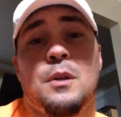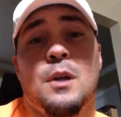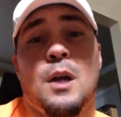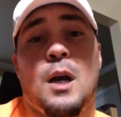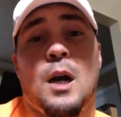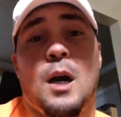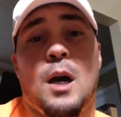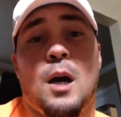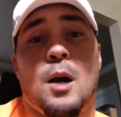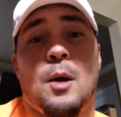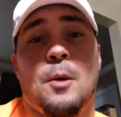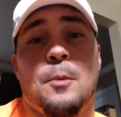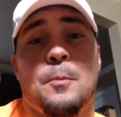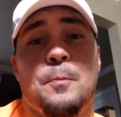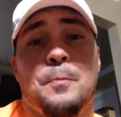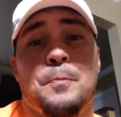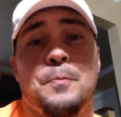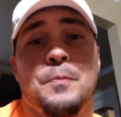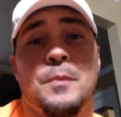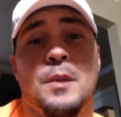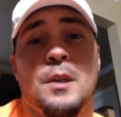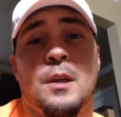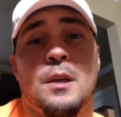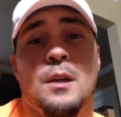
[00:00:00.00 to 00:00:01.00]

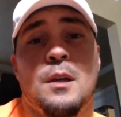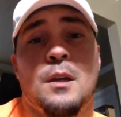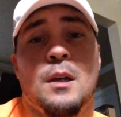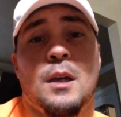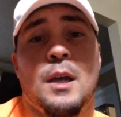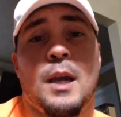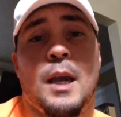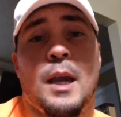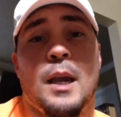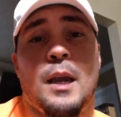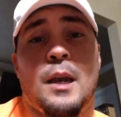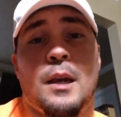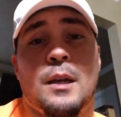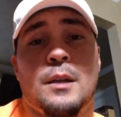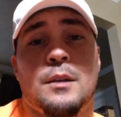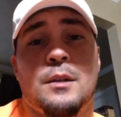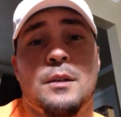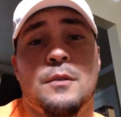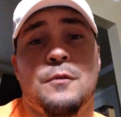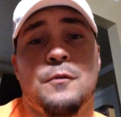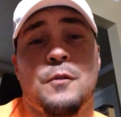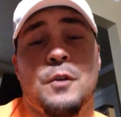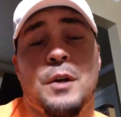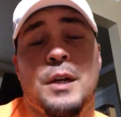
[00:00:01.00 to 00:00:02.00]

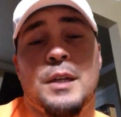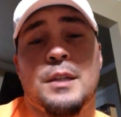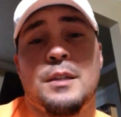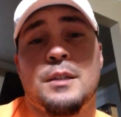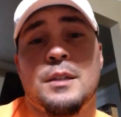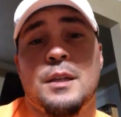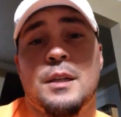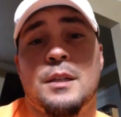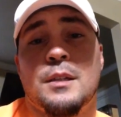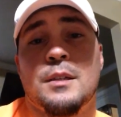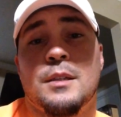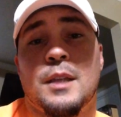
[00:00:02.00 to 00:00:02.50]
And for instance,